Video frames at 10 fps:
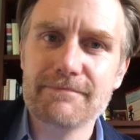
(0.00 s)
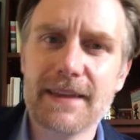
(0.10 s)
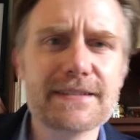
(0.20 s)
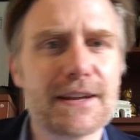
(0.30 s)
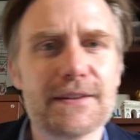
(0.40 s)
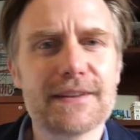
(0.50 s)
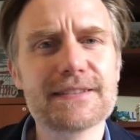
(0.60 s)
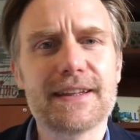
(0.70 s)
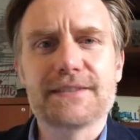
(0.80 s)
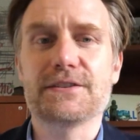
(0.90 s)

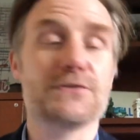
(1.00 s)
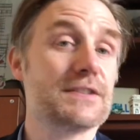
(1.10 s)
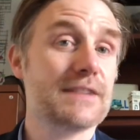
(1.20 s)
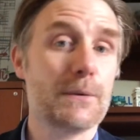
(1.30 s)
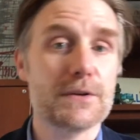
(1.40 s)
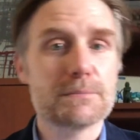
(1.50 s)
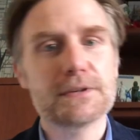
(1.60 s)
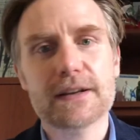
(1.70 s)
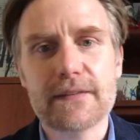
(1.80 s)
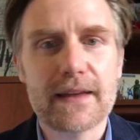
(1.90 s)
That's interesting. I wouldn't have
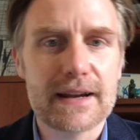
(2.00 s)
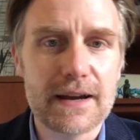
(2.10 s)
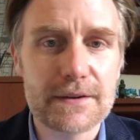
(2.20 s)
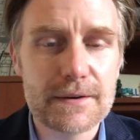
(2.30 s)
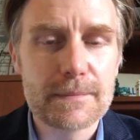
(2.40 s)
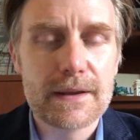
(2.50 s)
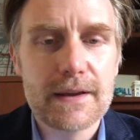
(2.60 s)
predicted that either.